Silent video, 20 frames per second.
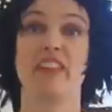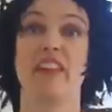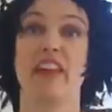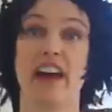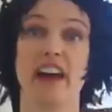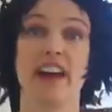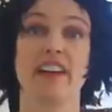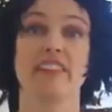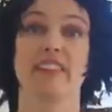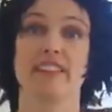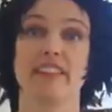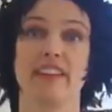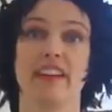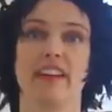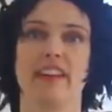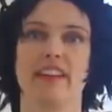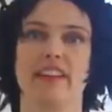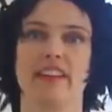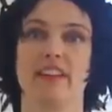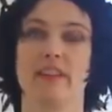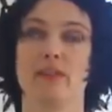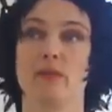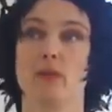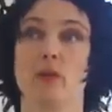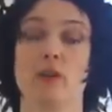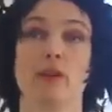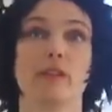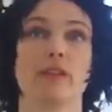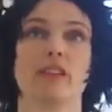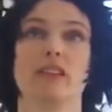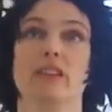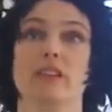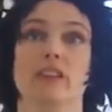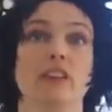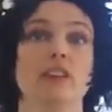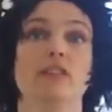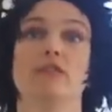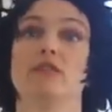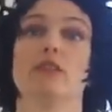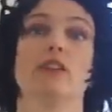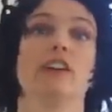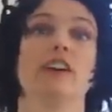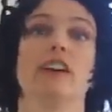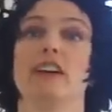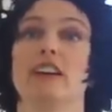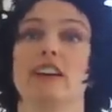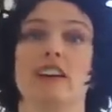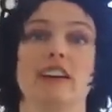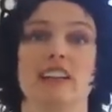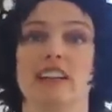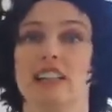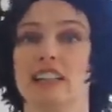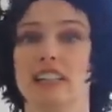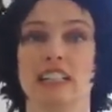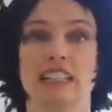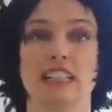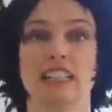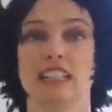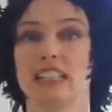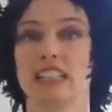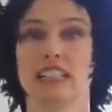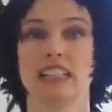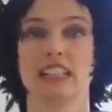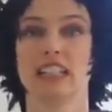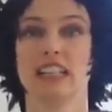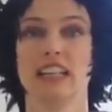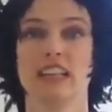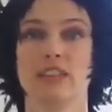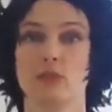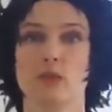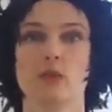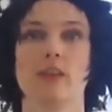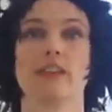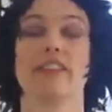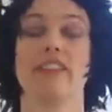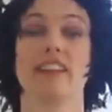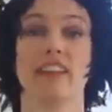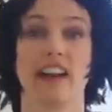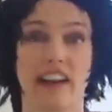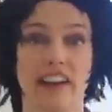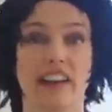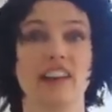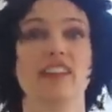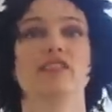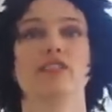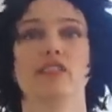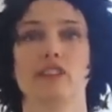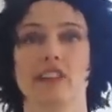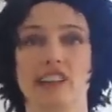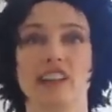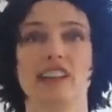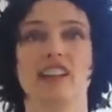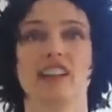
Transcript: that state is worth living for. It's worth dying for.